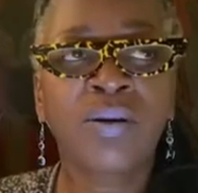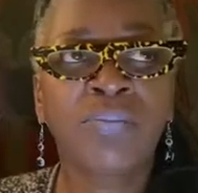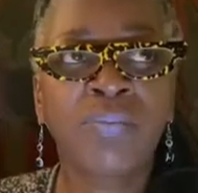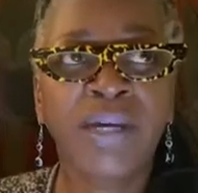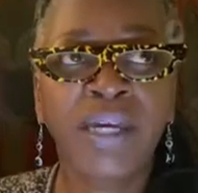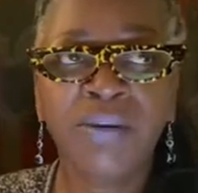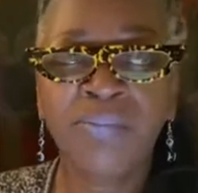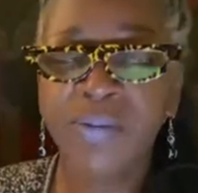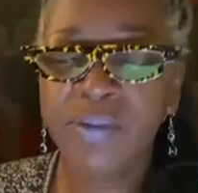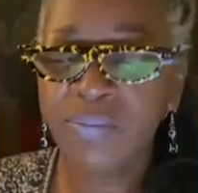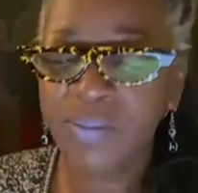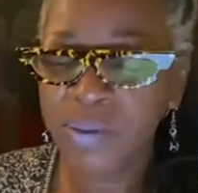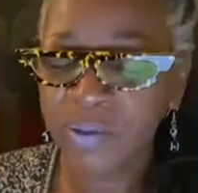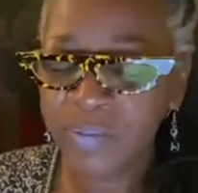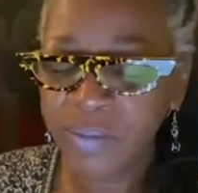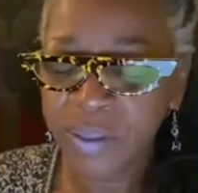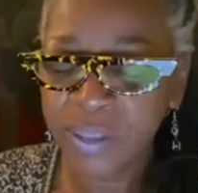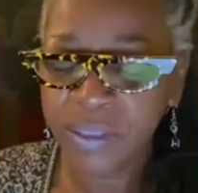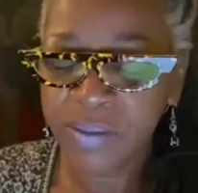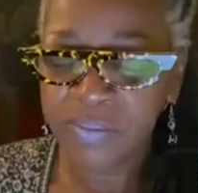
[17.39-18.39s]
a baby
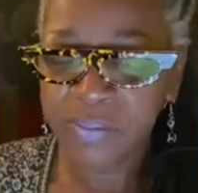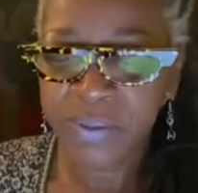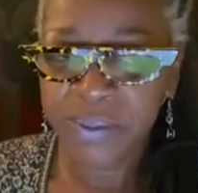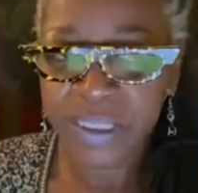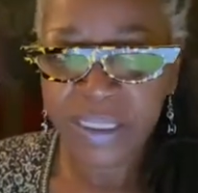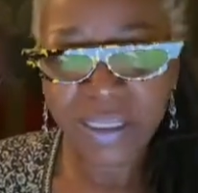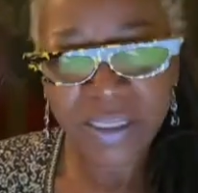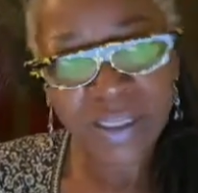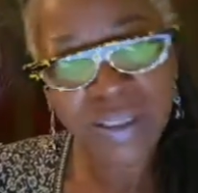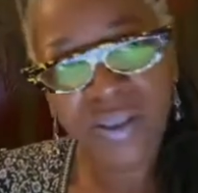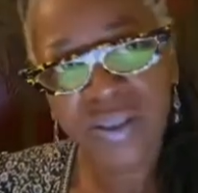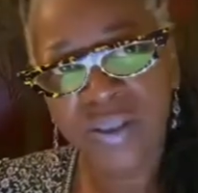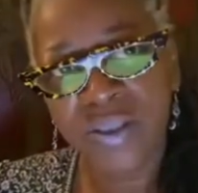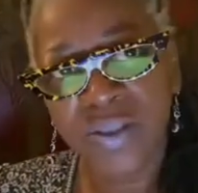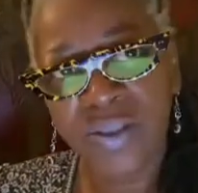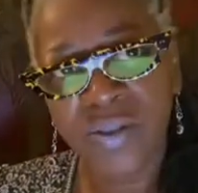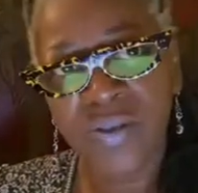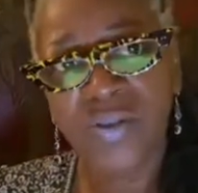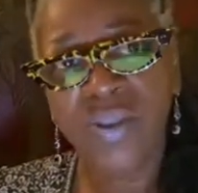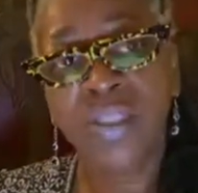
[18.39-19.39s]
boomer in
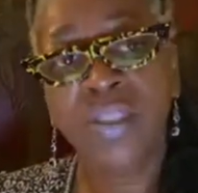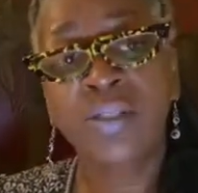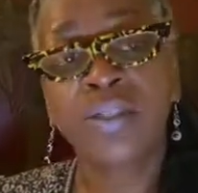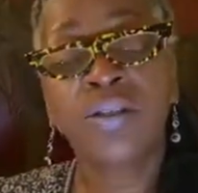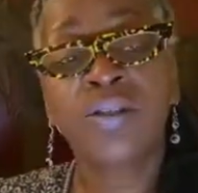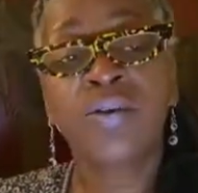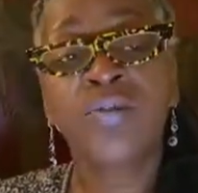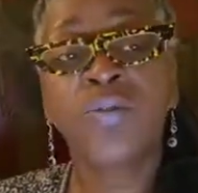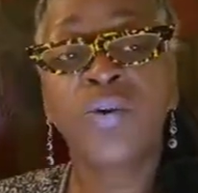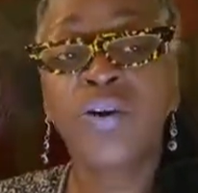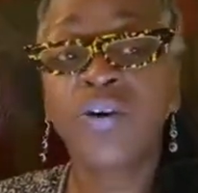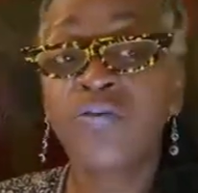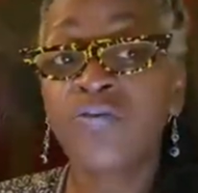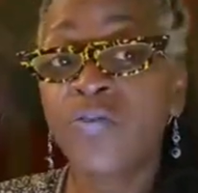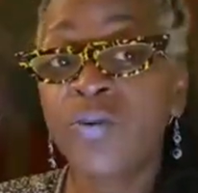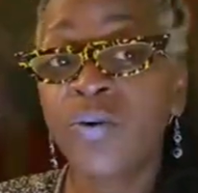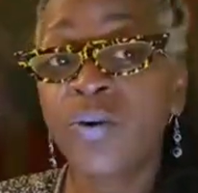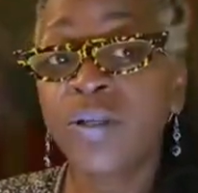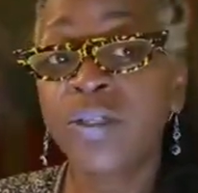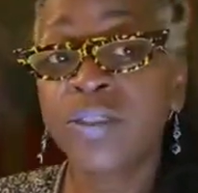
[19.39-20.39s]
particular who's still in the
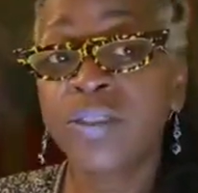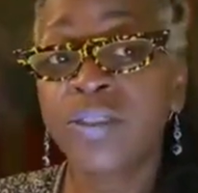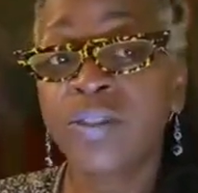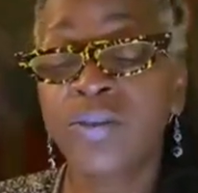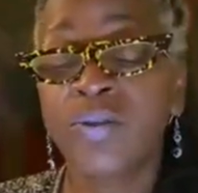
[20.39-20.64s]
workforce,